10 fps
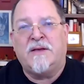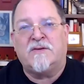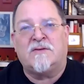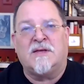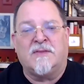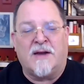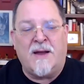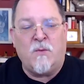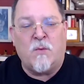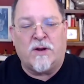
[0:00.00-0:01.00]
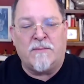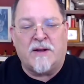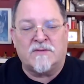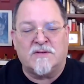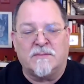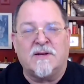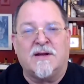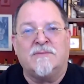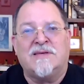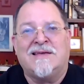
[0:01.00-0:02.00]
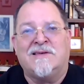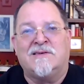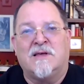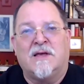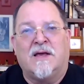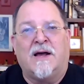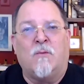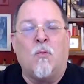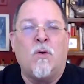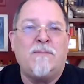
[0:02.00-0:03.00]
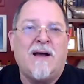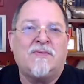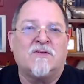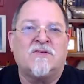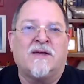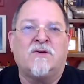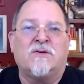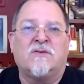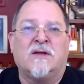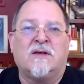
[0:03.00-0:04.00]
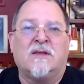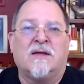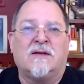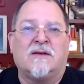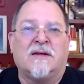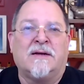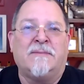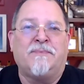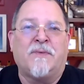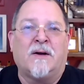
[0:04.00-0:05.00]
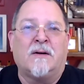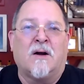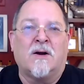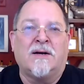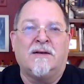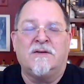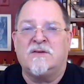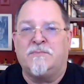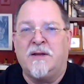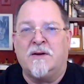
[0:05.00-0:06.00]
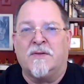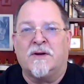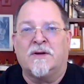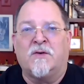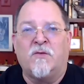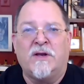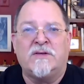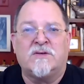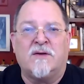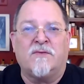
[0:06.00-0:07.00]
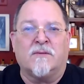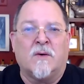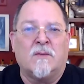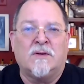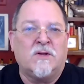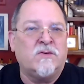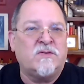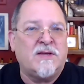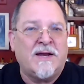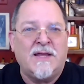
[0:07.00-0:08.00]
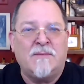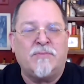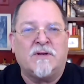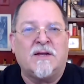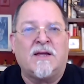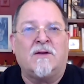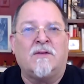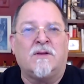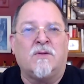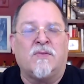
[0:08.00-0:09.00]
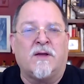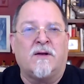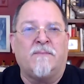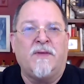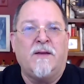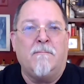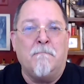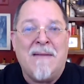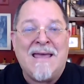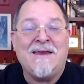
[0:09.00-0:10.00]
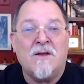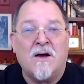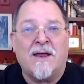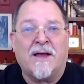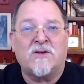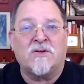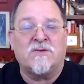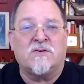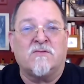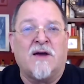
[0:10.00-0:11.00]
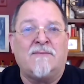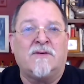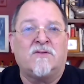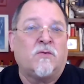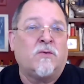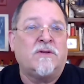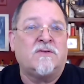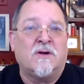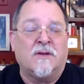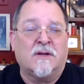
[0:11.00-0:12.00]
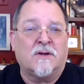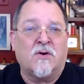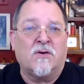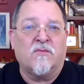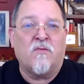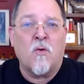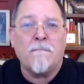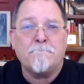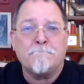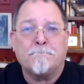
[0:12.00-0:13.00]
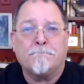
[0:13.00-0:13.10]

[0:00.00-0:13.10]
biggest thing that I worry about sometimes is what about the sectors that are going to disappear, that are going to really suffer? Well, do you see any in particular that you think may not actually survive this, or at least not in the current form?